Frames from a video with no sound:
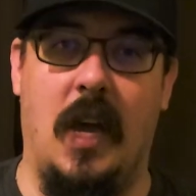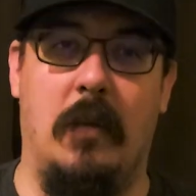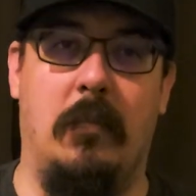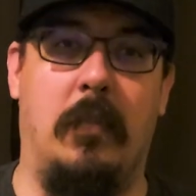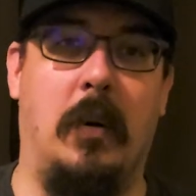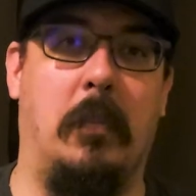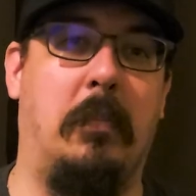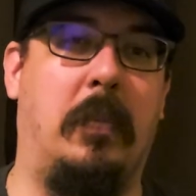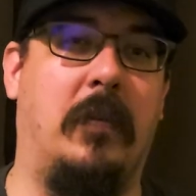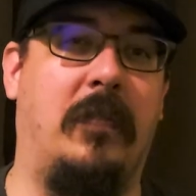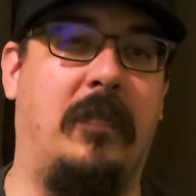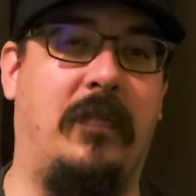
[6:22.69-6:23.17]

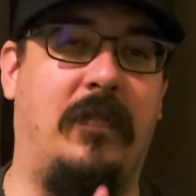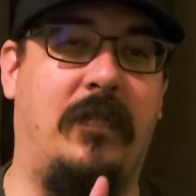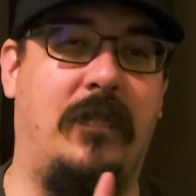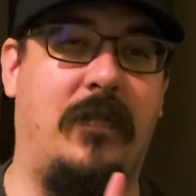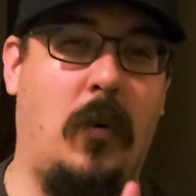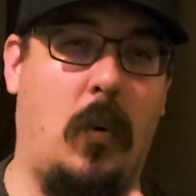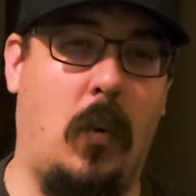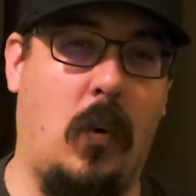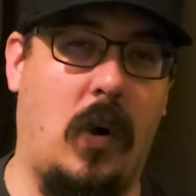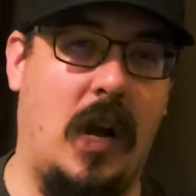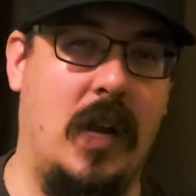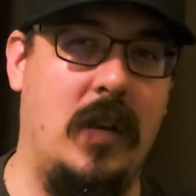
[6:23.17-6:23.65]
But
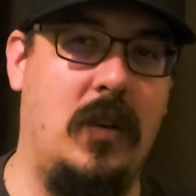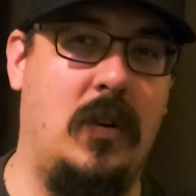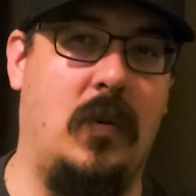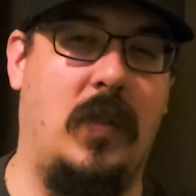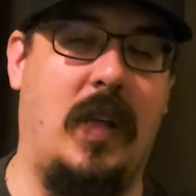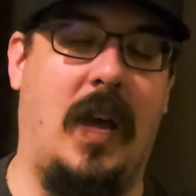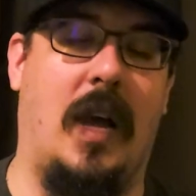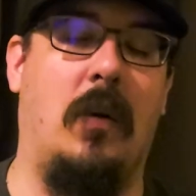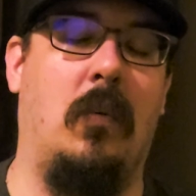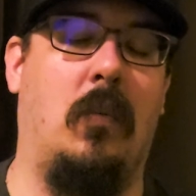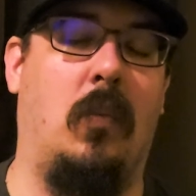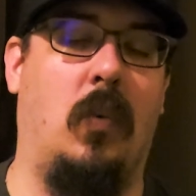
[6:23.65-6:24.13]
before I do
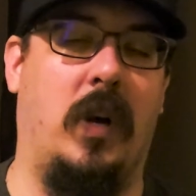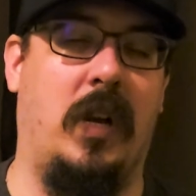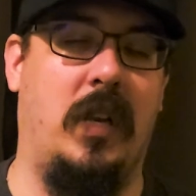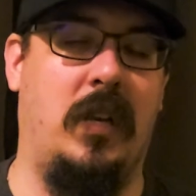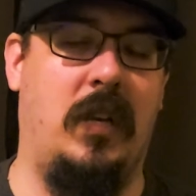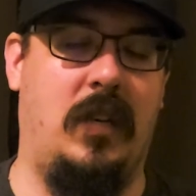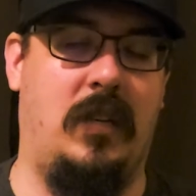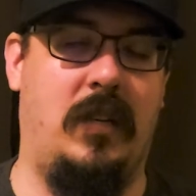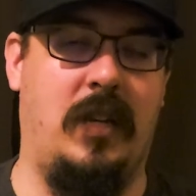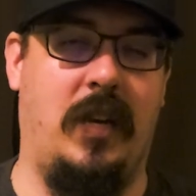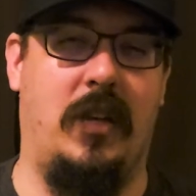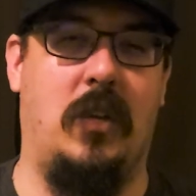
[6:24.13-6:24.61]
that, I wanted
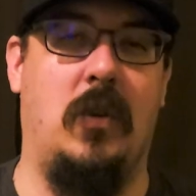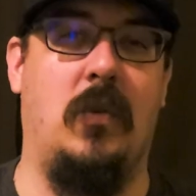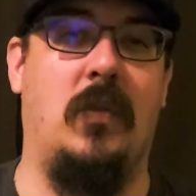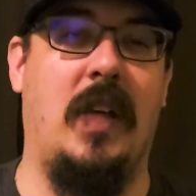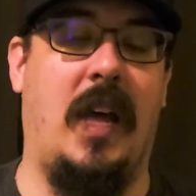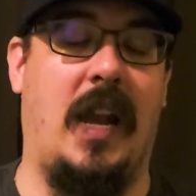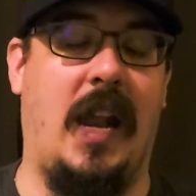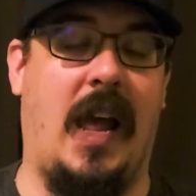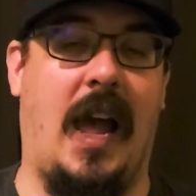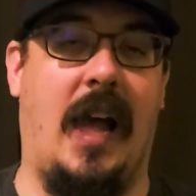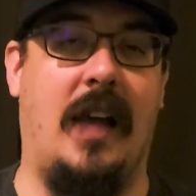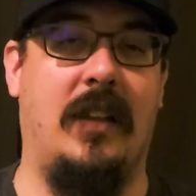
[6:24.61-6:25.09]
to tell you
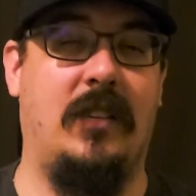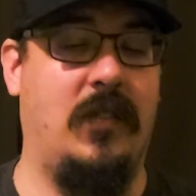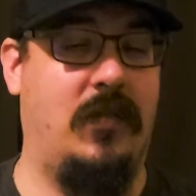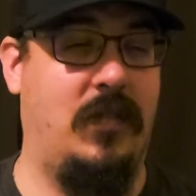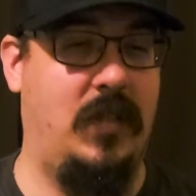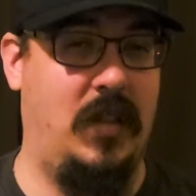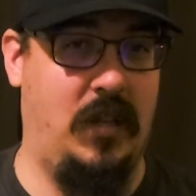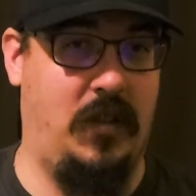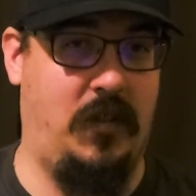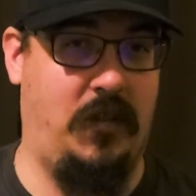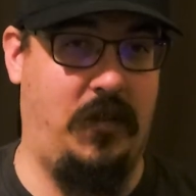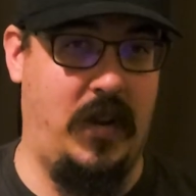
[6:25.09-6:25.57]
that as of
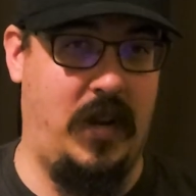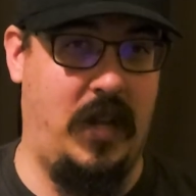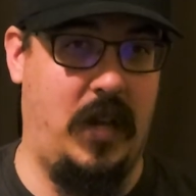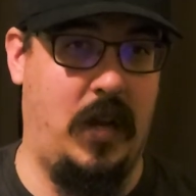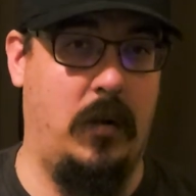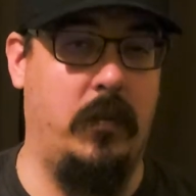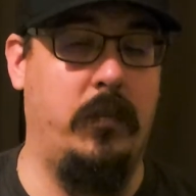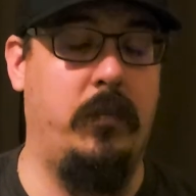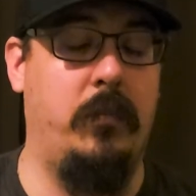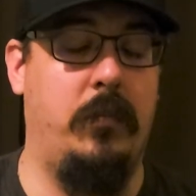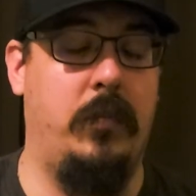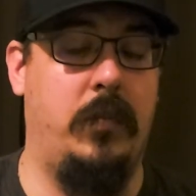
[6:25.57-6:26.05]
this
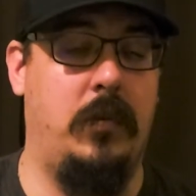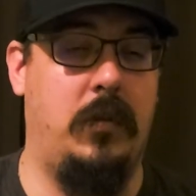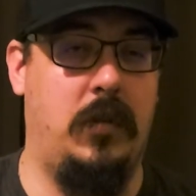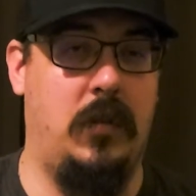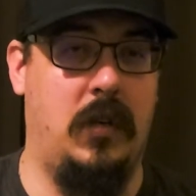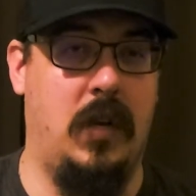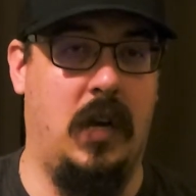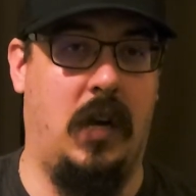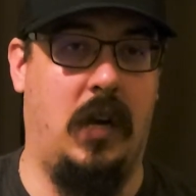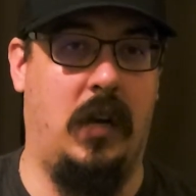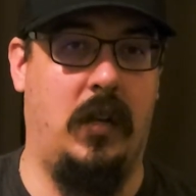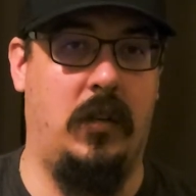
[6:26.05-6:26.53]
video,
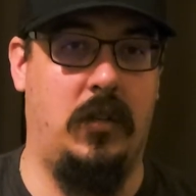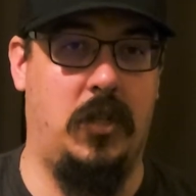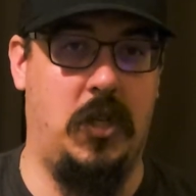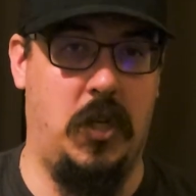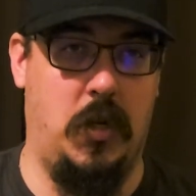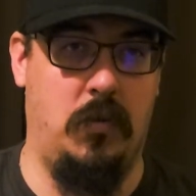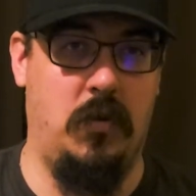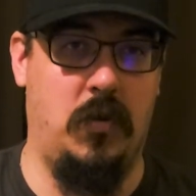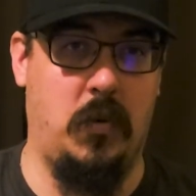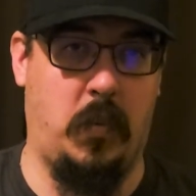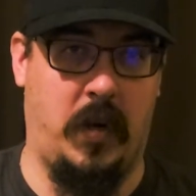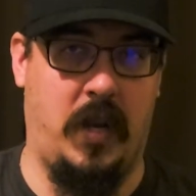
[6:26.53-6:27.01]

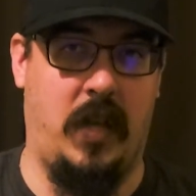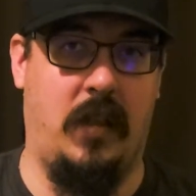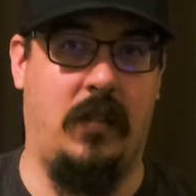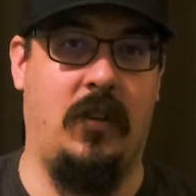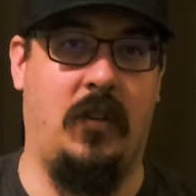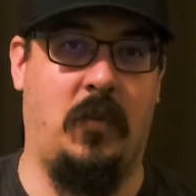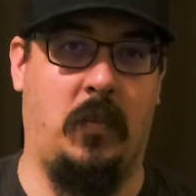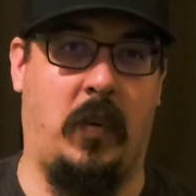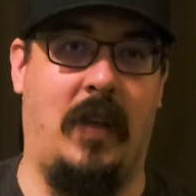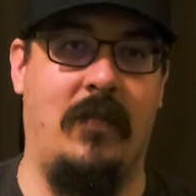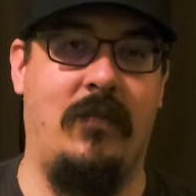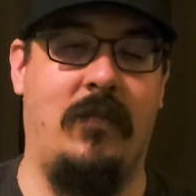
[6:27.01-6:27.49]
June 20th
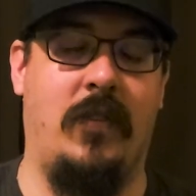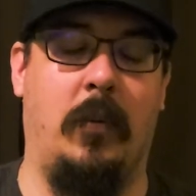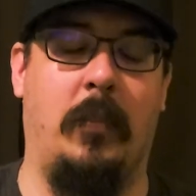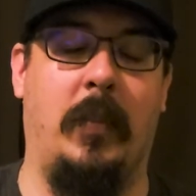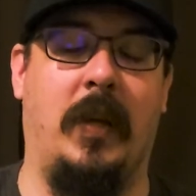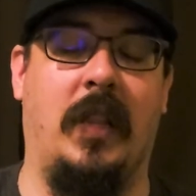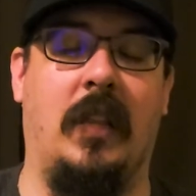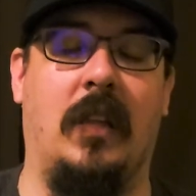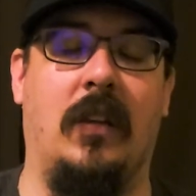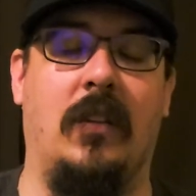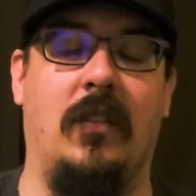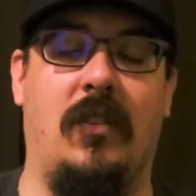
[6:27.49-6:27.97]
is when I'm
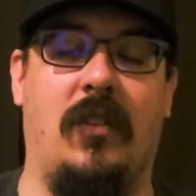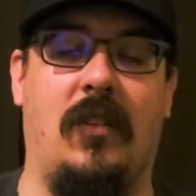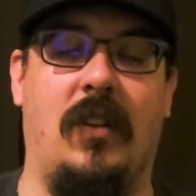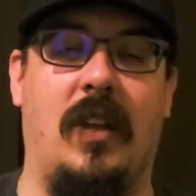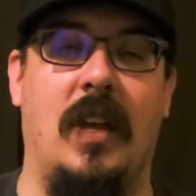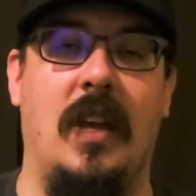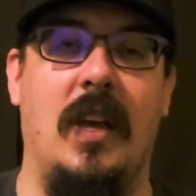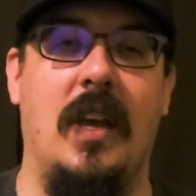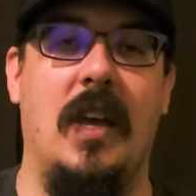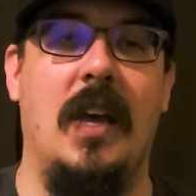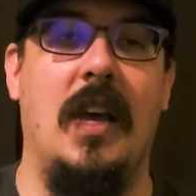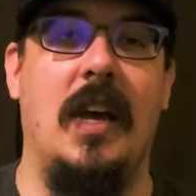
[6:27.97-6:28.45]
filming this,
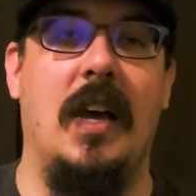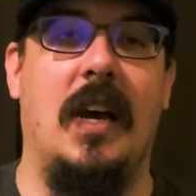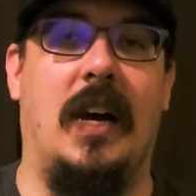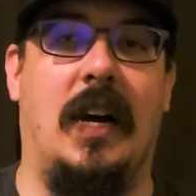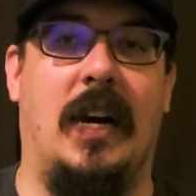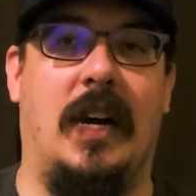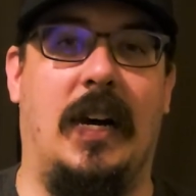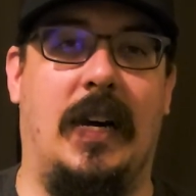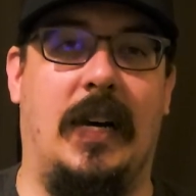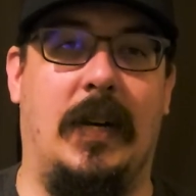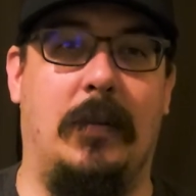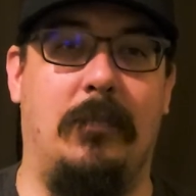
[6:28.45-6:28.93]

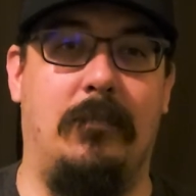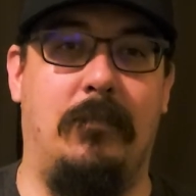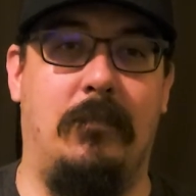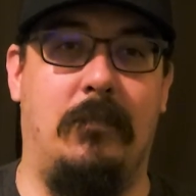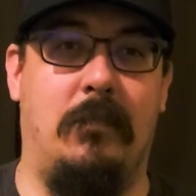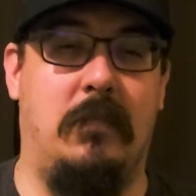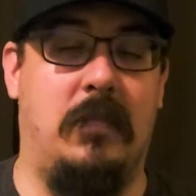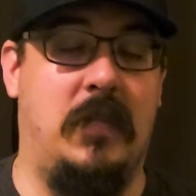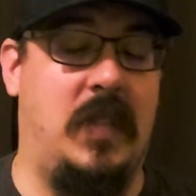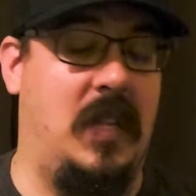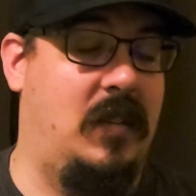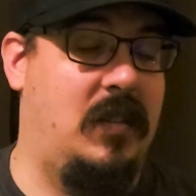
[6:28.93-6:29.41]

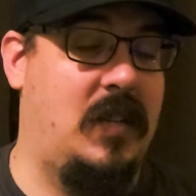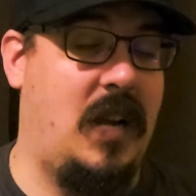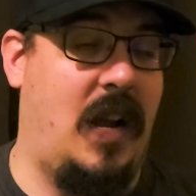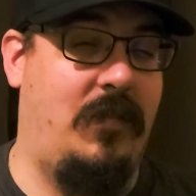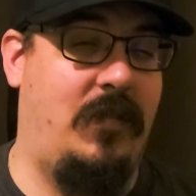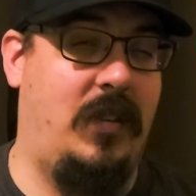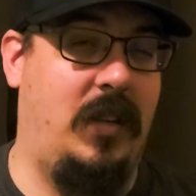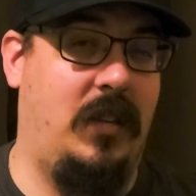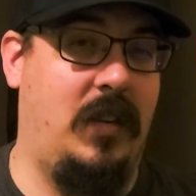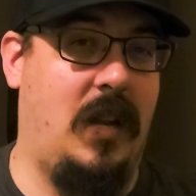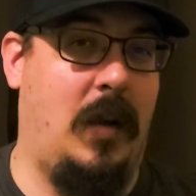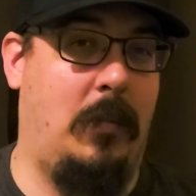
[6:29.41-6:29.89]
this
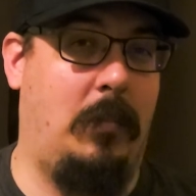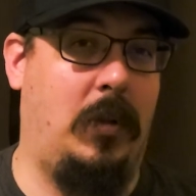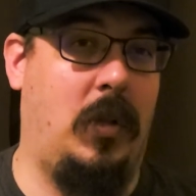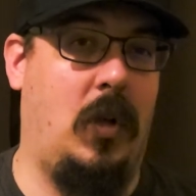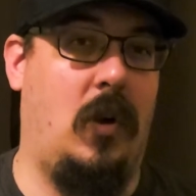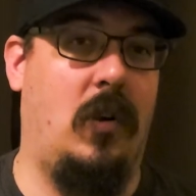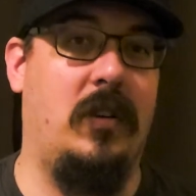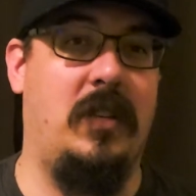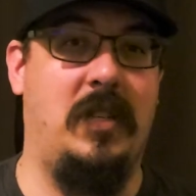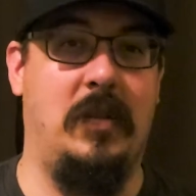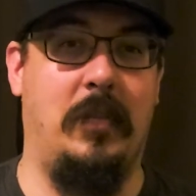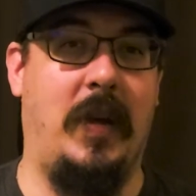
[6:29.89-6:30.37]
knife does not
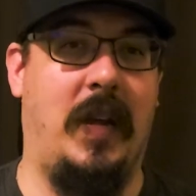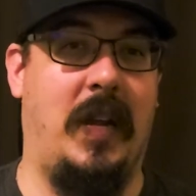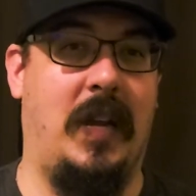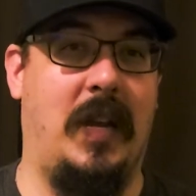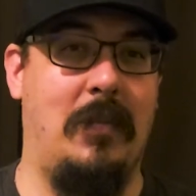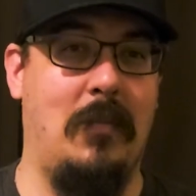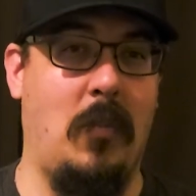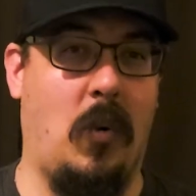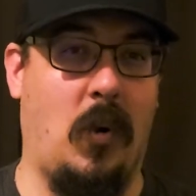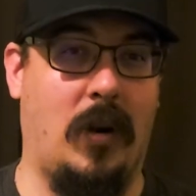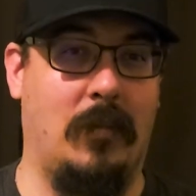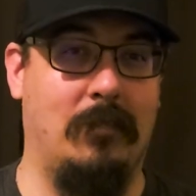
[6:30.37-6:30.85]
belong to me
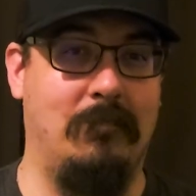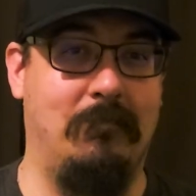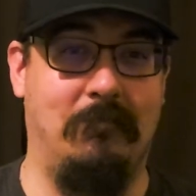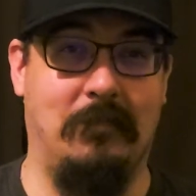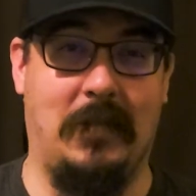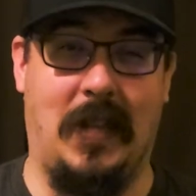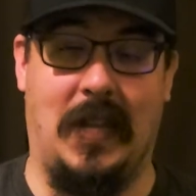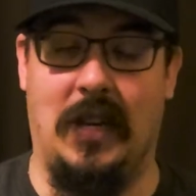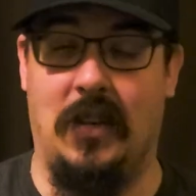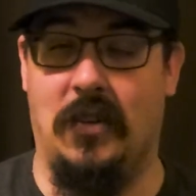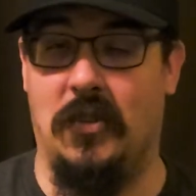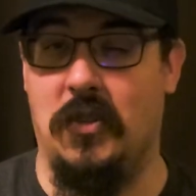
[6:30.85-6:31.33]
anymore.
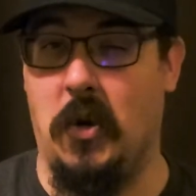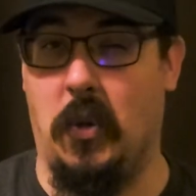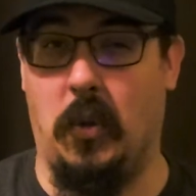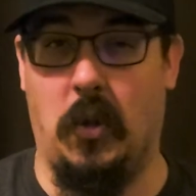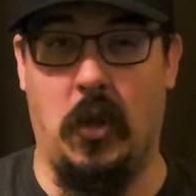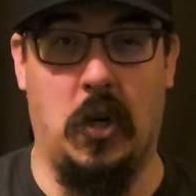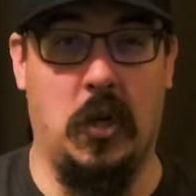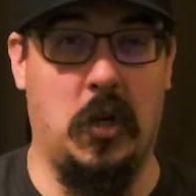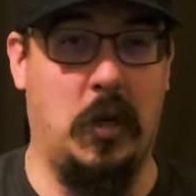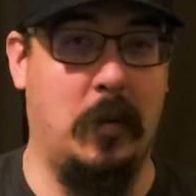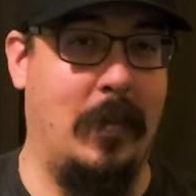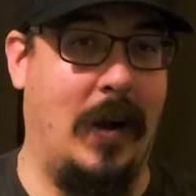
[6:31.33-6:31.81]
It is no
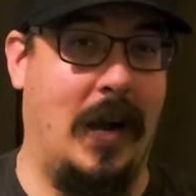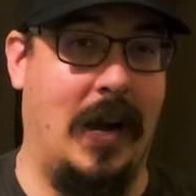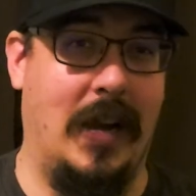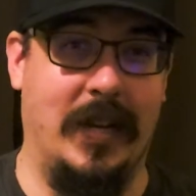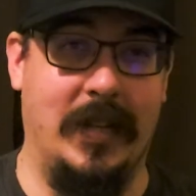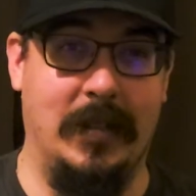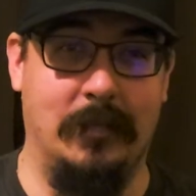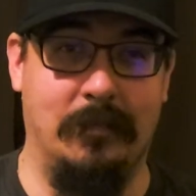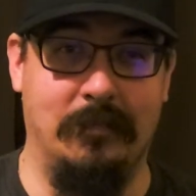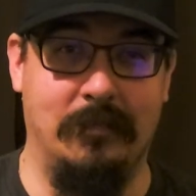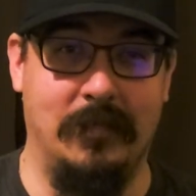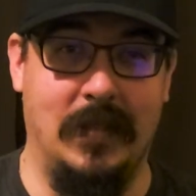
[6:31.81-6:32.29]
longer
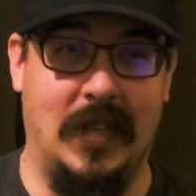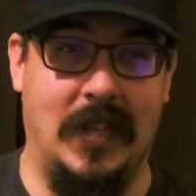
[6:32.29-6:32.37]
mine.